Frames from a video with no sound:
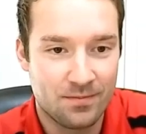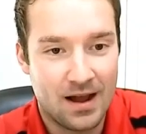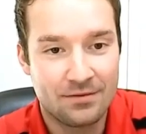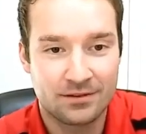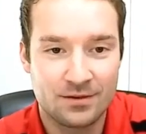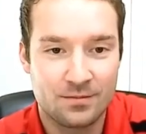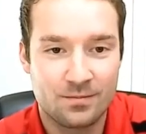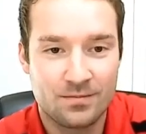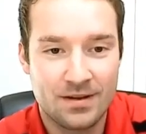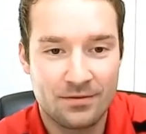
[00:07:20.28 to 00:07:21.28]
obviously
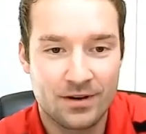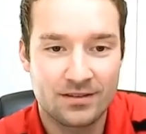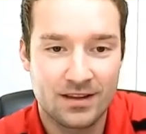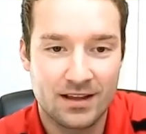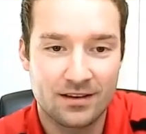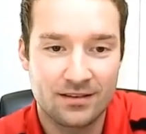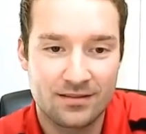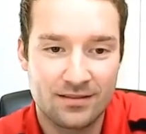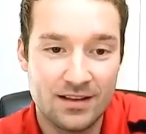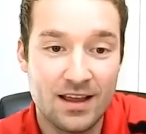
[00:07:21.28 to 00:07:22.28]

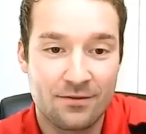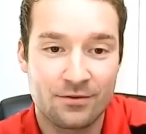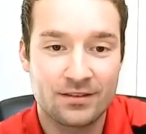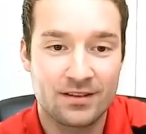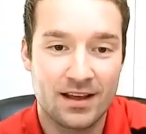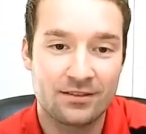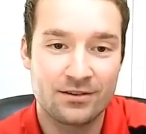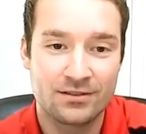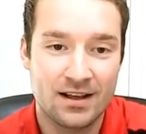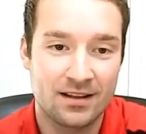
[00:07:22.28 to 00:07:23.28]
if the rest of the house
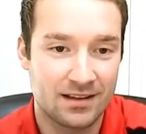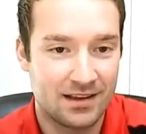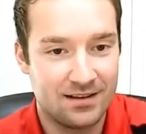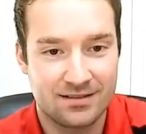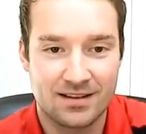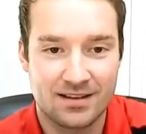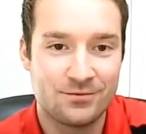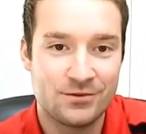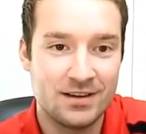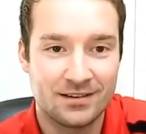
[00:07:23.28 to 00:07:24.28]
turns out like the kitchen, then
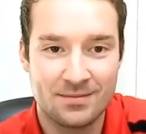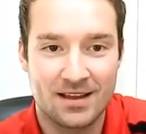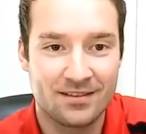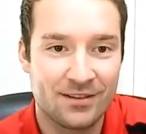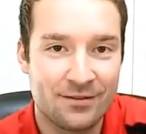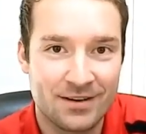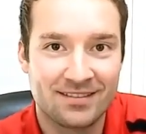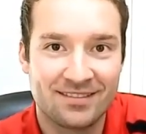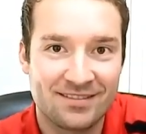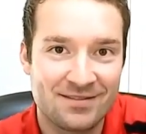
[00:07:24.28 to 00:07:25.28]
geez, man, you're living it
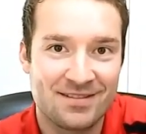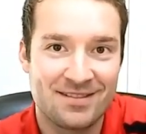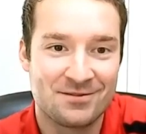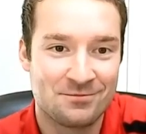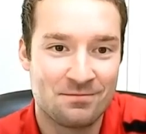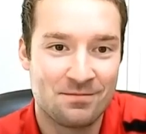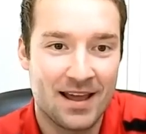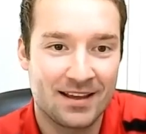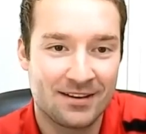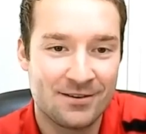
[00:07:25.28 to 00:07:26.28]

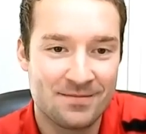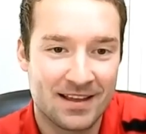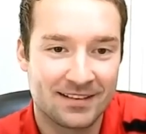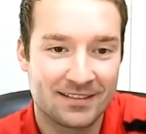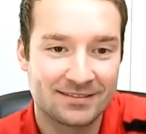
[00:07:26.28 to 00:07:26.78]
banging home, man.